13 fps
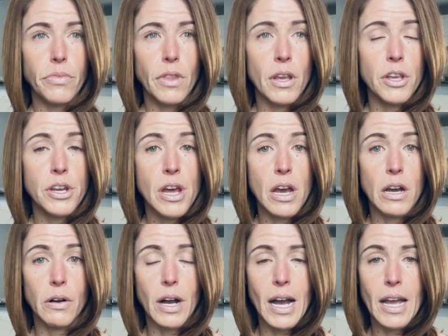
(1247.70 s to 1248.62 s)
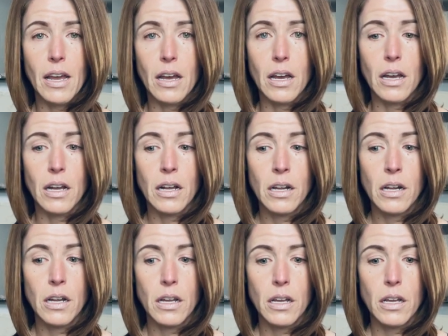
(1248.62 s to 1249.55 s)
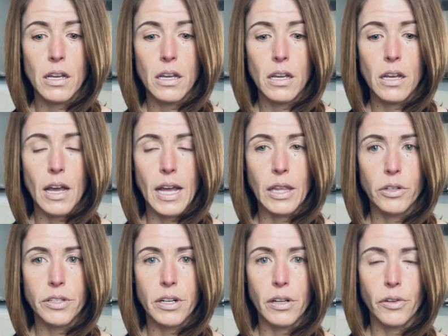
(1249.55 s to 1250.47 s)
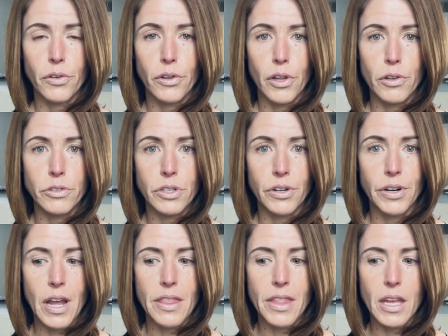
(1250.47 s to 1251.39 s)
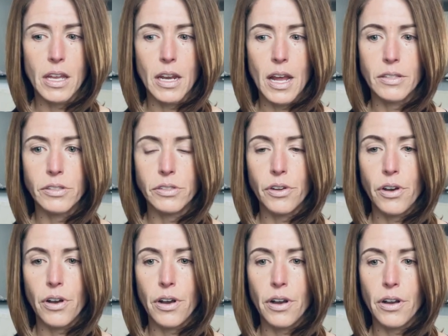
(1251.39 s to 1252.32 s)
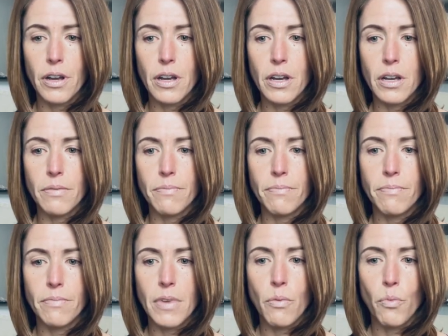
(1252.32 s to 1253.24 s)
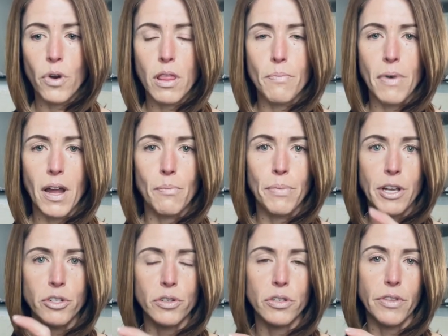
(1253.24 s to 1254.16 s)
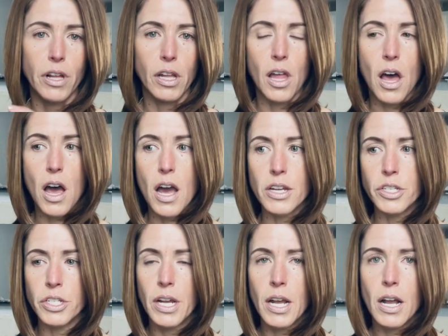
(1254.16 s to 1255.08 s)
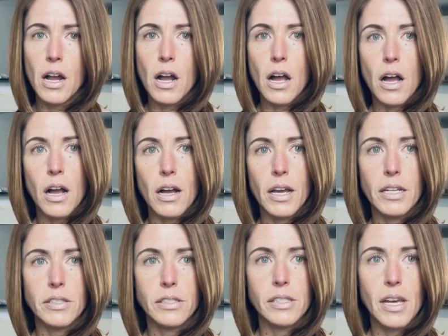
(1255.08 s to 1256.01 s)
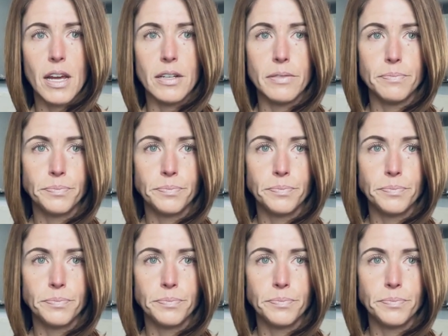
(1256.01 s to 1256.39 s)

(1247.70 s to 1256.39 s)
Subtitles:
you know, I looked at it a little closer, and then I saw in one of the bottom pictures of the collage, it said